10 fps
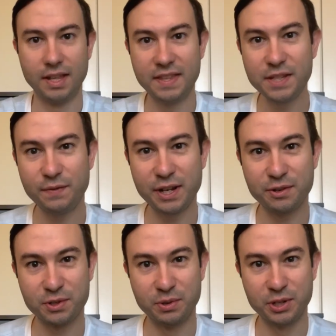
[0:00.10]
This video
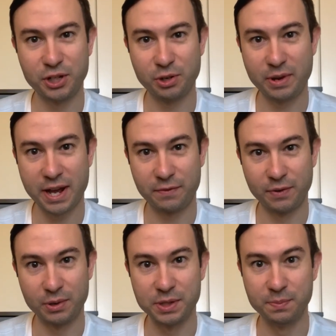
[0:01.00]
is going to show you how to
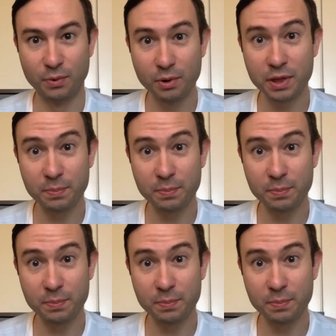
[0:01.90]
focus more on the